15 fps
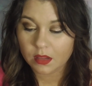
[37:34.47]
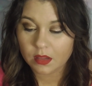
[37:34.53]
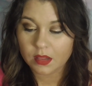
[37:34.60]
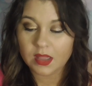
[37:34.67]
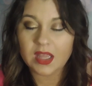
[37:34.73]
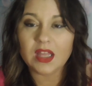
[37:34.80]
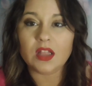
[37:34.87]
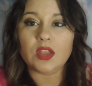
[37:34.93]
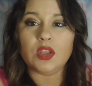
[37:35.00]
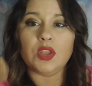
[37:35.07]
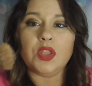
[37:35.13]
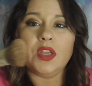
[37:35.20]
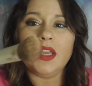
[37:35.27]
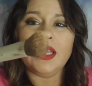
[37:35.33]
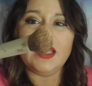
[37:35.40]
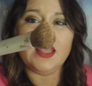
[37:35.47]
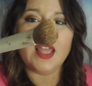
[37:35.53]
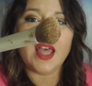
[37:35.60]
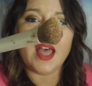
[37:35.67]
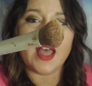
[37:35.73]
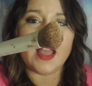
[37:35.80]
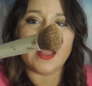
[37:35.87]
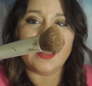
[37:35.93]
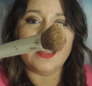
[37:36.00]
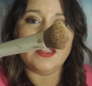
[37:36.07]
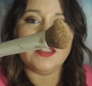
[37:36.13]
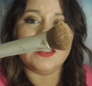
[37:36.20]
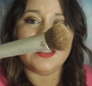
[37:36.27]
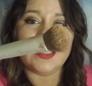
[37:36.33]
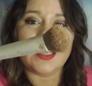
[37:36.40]
Like, look at that.
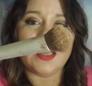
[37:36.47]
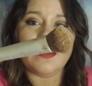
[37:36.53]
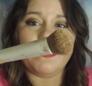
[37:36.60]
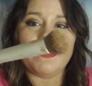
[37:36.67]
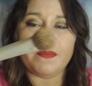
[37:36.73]
It's like,